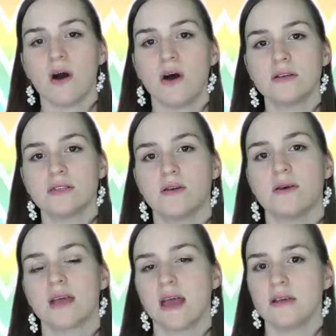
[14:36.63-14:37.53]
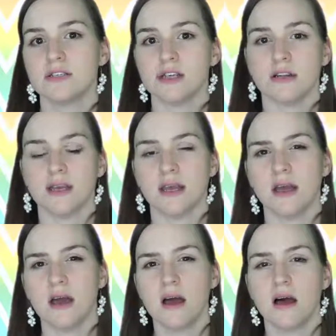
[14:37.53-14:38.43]
Also,
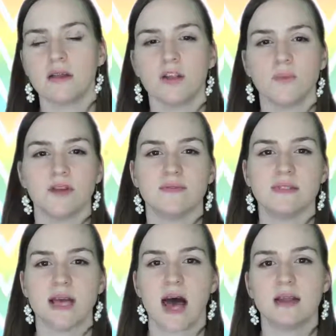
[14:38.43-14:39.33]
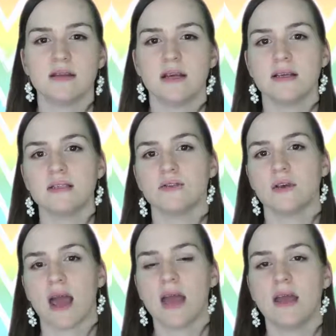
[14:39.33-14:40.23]
occasionally a little bit of sadness
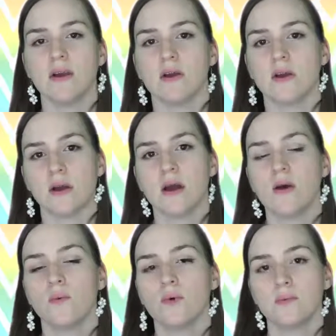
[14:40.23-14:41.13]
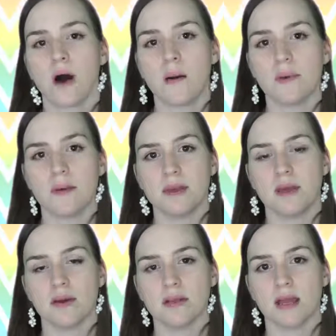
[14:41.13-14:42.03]
or anger would pop up
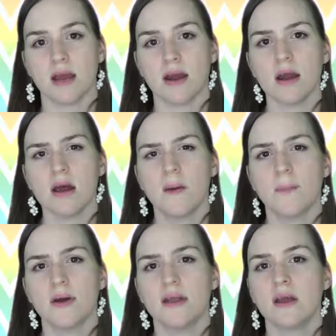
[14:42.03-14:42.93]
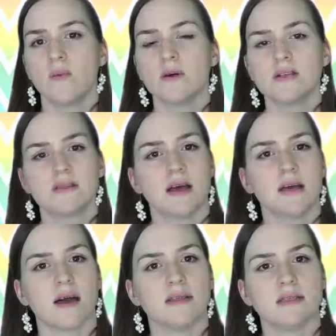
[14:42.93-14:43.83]
here and there, but it was
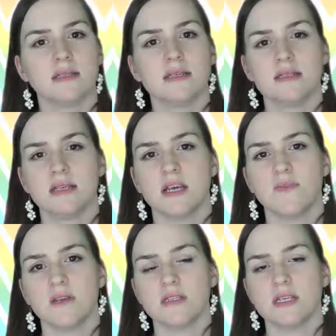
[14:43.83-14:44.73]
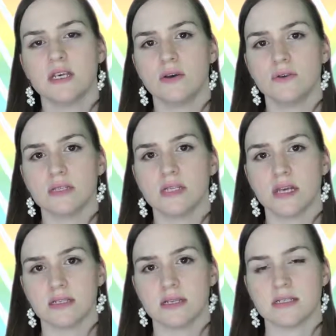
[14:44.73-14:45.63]
like I ceased to even see those
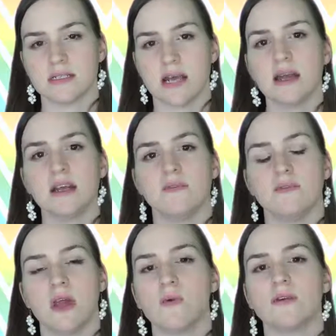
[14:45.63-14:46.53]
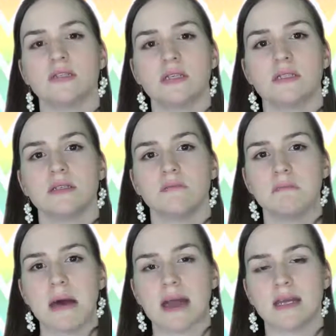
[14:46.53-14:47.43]
things as negative. They were just
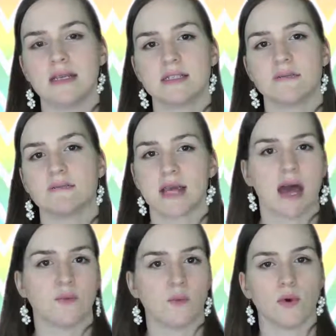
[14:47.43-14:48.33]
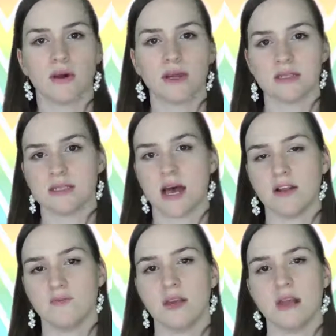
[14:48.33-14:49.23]
mechanisms at work inside
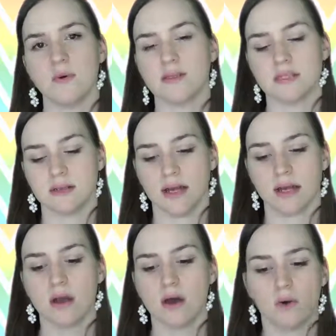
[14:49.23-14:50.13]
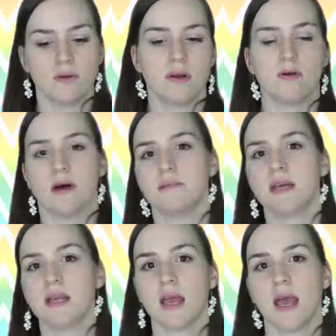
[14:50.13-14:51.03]
of me. It wasn't like, oh no, I'm
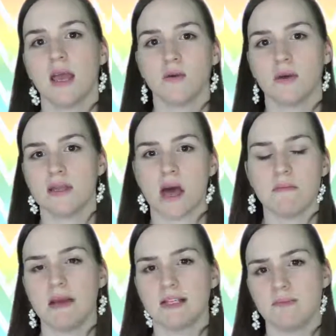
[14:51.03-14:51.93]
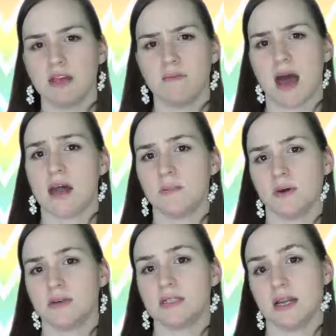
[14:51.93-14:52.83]
getting angry, that makes me a bad
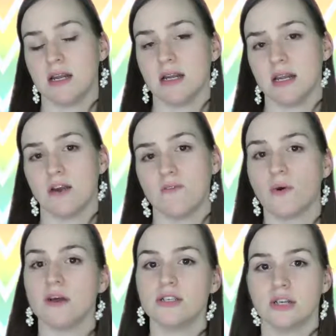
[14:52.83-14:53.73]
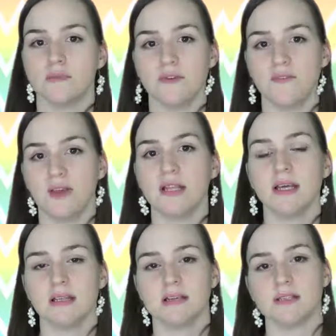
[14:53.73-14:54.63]
person, and therefore I shouldn't be
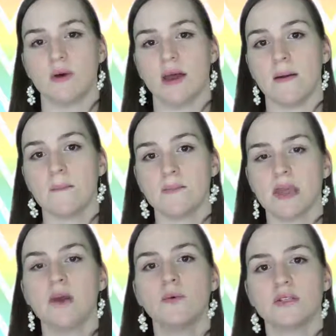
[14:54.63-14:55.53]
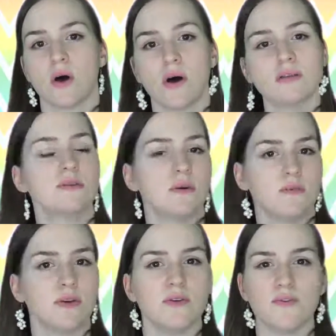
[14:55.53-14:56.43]
feeling this way it was also a
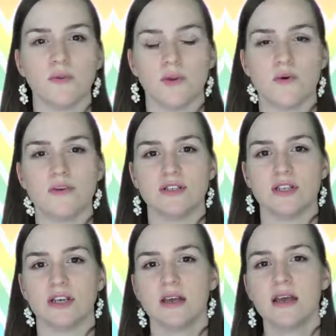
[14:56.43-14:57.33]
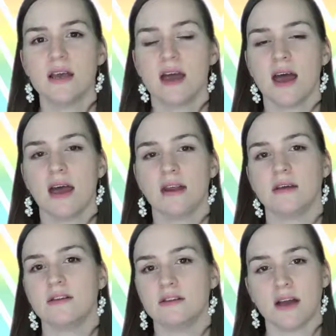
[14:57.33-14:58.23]
beautiful emotion and
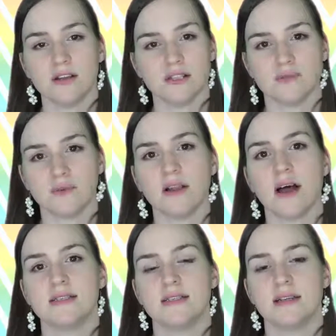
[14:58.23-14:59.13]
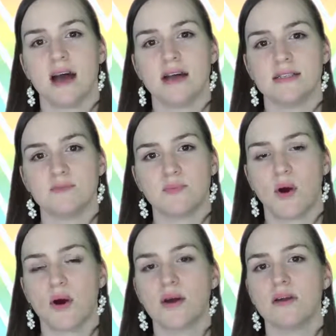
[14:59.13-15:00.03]
I just realized it as
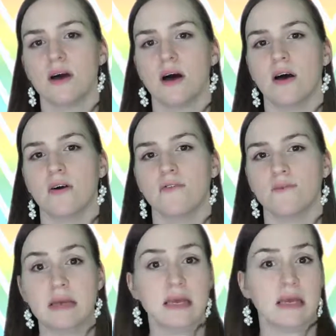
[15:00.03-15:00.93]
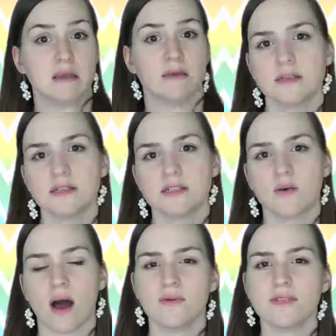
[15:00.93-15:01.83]
part of me. So
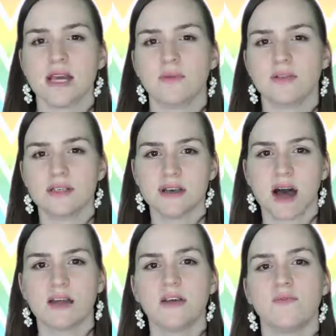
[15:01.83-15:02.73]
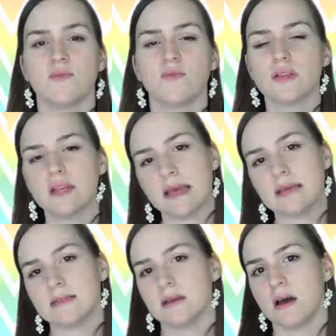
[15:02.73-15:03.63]
I was able kind of
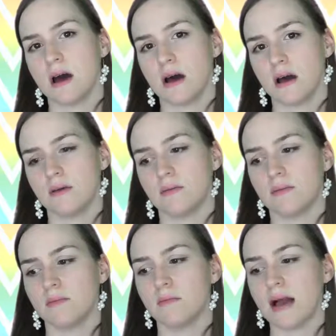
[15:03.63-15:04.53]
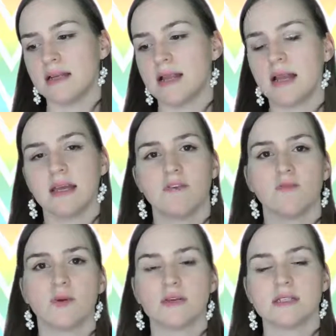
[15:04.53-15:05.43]
relate uh, my negative
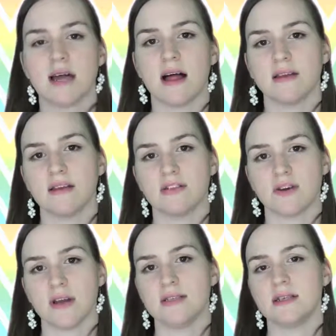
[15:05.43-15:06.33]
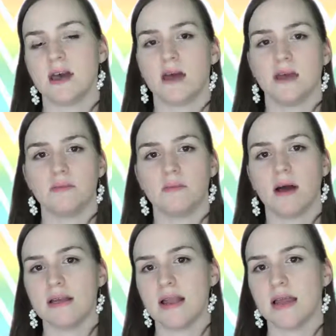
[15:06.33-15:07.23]
personality traits and
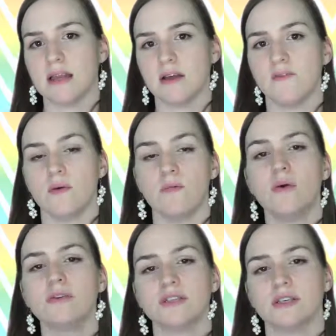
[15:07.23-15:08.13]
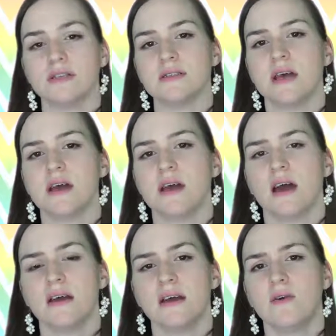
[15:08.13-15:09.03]
my negative emotions
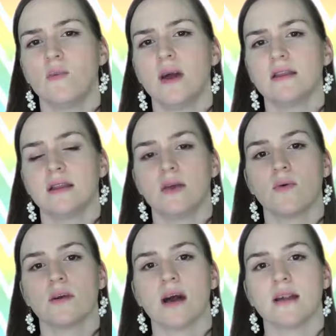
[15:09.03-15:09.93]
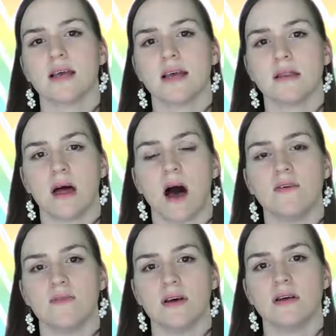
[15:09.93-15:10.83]
in a way that they were kind of like
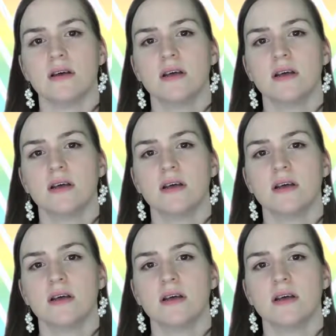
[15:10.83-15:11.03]
lava.